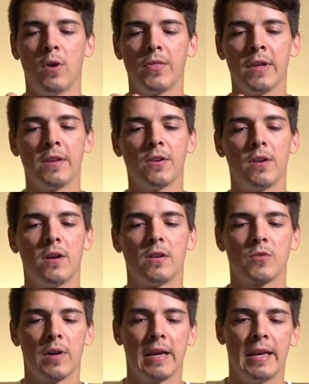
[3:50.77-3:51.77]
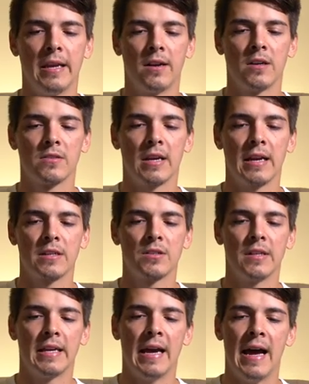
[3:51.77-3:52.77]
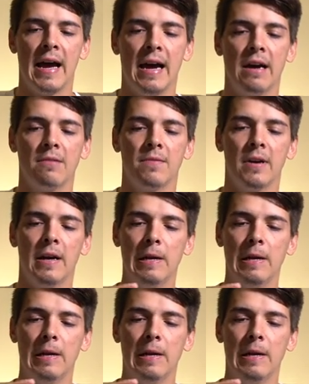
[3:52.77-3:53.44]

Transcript: One thing you'll notice right here is I actually have